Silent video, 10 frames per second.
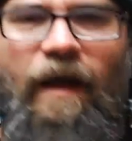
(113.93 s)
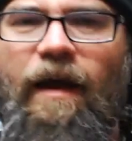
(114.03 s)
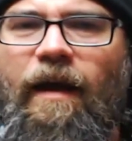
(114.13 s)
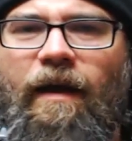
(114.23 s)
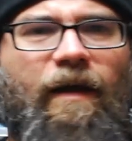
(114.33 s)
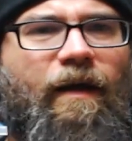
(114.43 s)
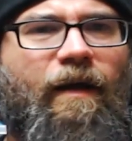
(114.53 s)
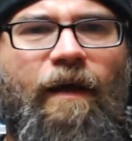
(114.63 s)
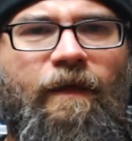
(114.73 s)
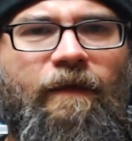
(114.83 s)

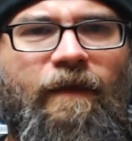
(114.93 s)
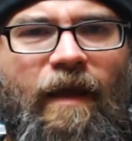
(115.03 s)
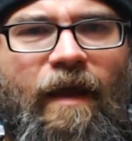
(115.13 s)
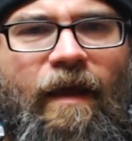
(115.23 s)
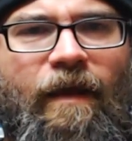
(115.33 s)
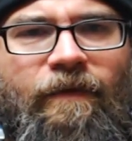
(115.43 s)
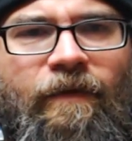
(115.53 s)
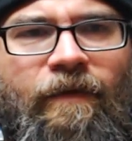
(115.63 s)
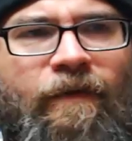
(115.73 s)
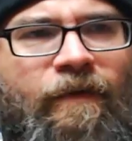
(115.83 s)
I think they had